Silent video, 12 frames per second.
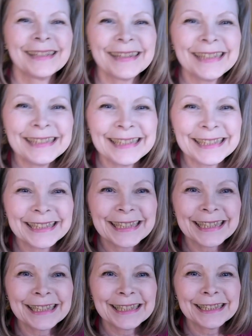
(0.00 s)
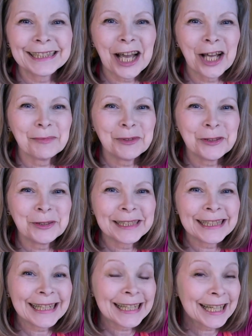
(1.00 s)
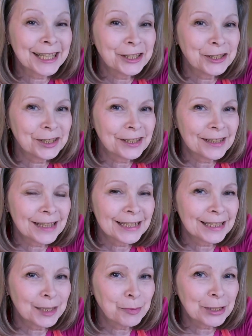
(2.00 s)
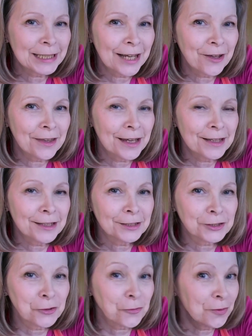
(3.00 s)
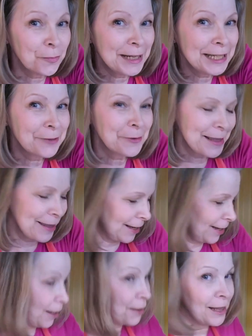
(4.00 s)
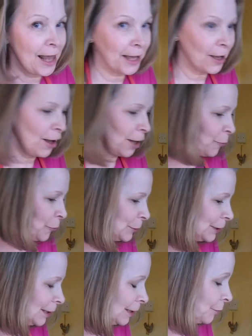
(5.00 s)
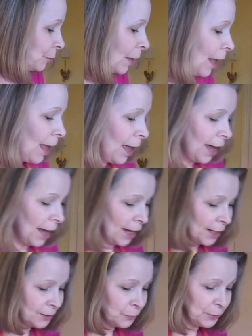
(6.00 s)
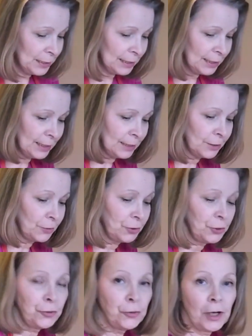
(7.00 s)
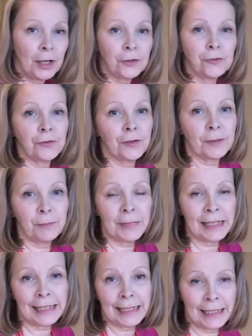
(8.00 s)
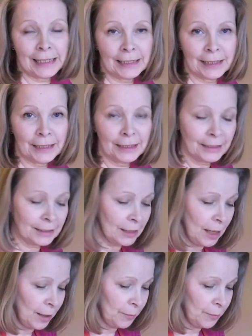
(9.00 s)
This is the Guinness I'm using in case there's anybody out there that's not familiar with it, like I wasn't. And we need 200 millilitres